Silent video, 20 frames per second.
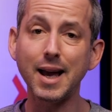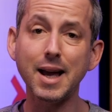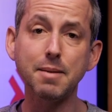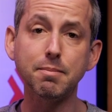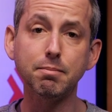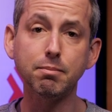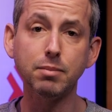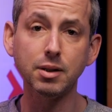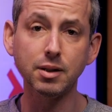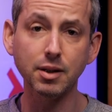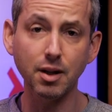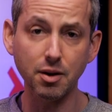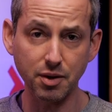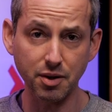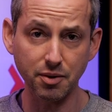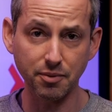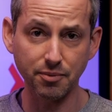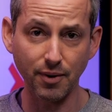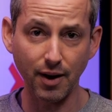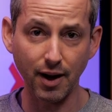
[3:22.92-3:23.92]
a
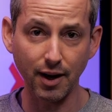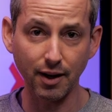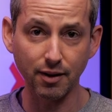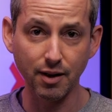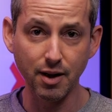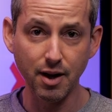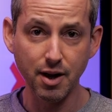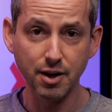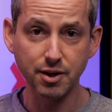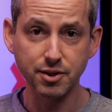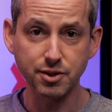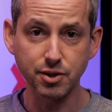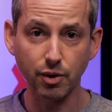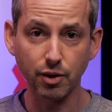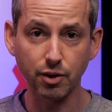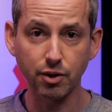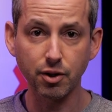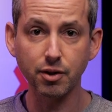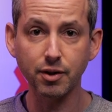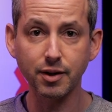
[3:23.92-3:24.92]
bloated file. So
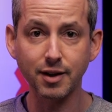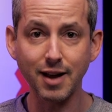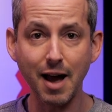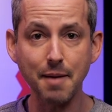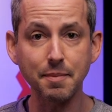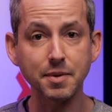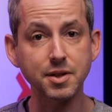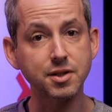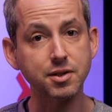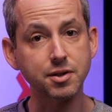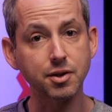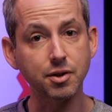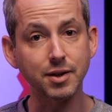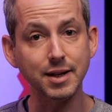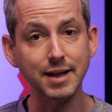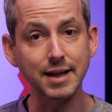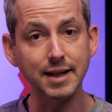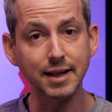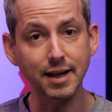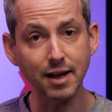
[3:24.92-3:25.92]
our current cap is
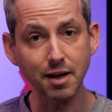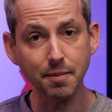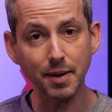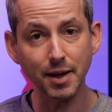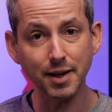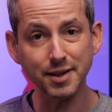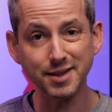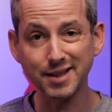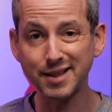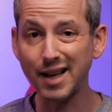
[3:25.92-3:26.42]
30 gigabytes,